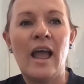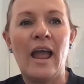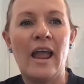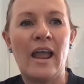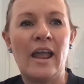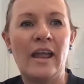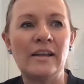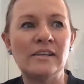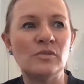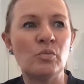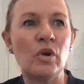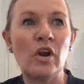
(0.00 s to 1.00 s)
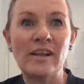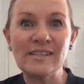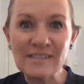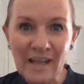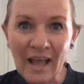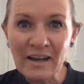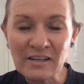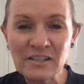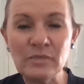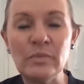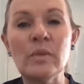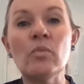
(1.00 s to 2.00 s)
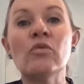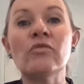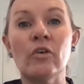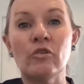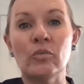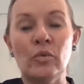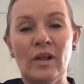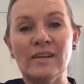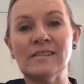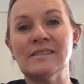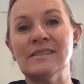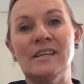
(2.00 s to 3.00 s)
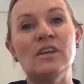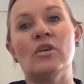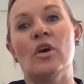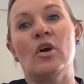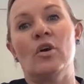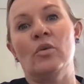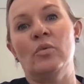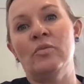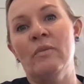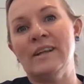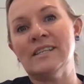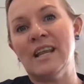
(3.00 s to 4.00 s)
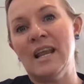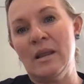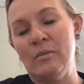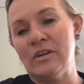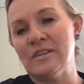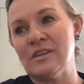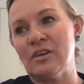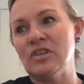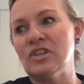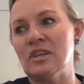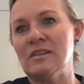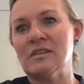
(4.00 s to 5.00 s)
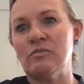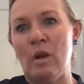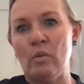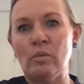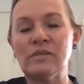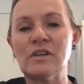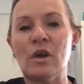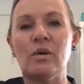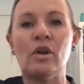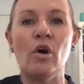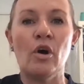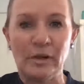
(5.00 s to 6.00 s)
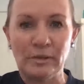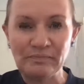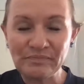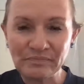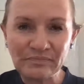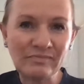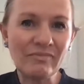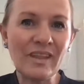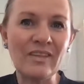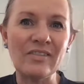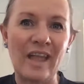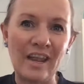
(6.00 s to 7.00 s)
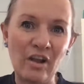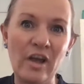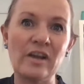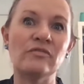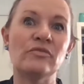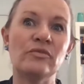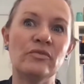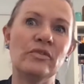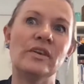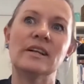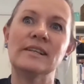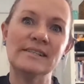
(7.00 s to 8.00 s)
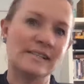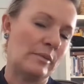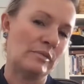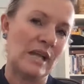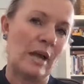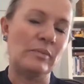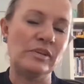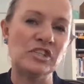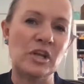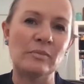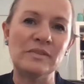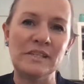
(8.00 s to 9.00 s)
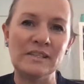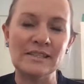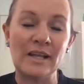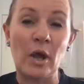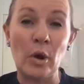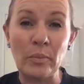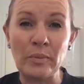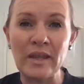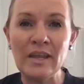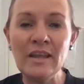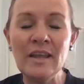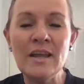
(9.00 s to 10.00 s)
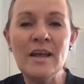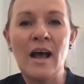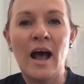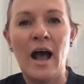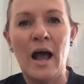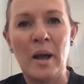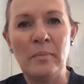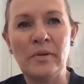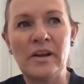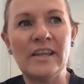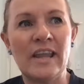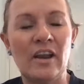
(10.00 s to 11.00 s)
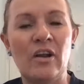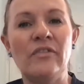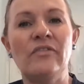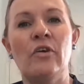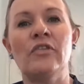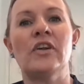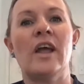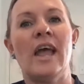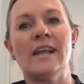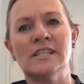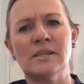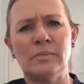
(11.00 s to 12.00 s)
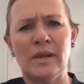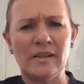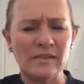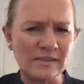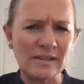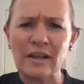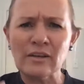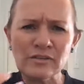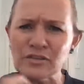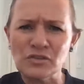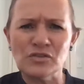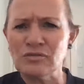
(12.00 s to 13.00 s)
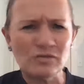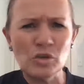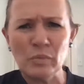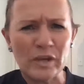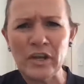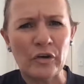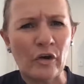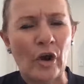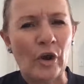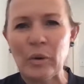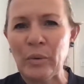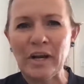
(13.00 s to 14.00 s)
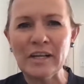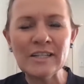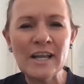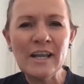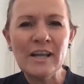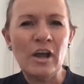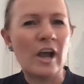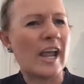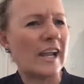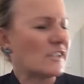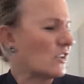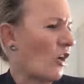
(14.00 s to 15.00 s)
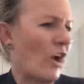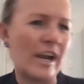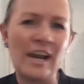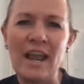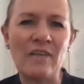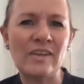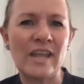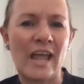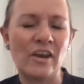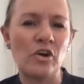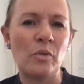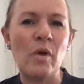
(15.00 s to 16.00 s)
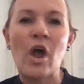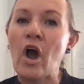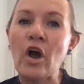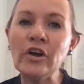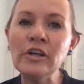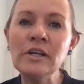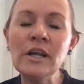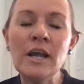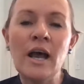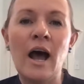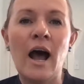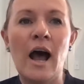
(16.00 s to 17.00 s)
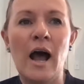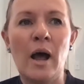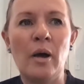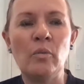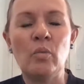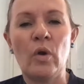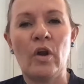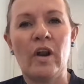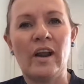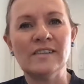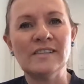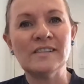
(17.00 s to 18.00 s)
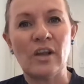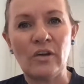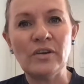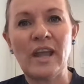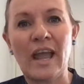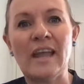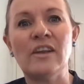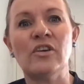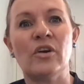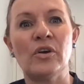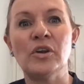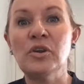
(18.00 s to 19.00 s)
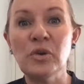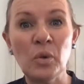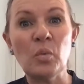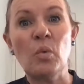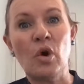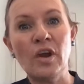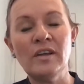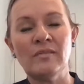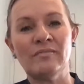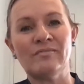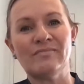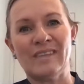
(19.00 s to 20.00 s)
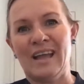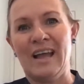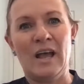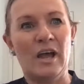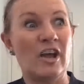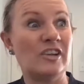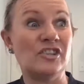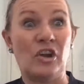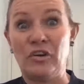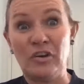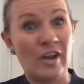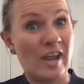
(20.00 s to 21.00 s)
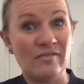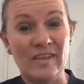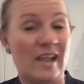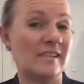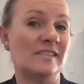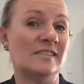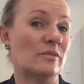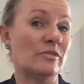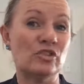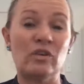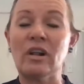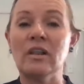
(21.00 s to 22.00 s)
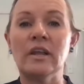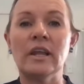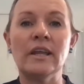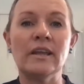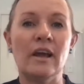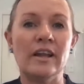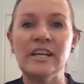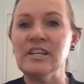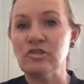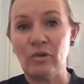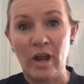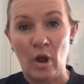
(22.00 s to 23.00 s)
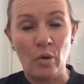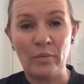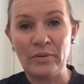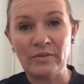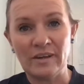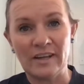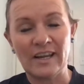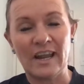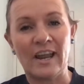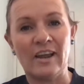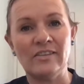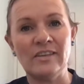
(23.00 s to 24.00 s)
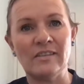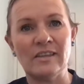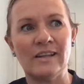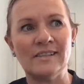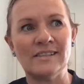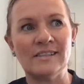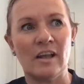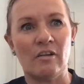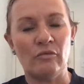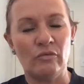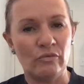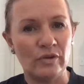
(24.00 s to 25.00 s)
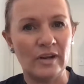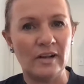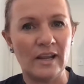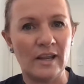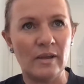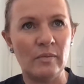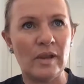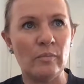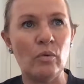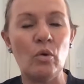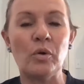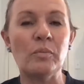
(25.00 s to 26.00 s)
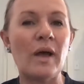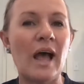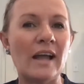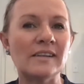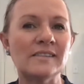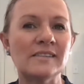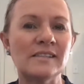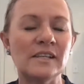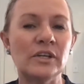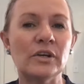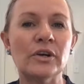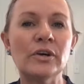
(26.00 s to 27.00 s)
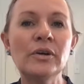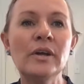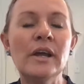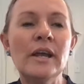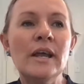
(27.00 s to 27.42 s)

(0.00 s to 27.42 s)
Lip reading: And when I started to be more vulnerable as a CEO with my team and associates around what was going on, they kind of really stepped up and jumped in to help me. But again, I felt that I had to be this like superhero and I had to kind of navigate it on my own. Whereas it's okay to go, you know what? I don't know, I have the answers. I'm struggling. I need your help. Okay, I think that's a really important part as a CEO.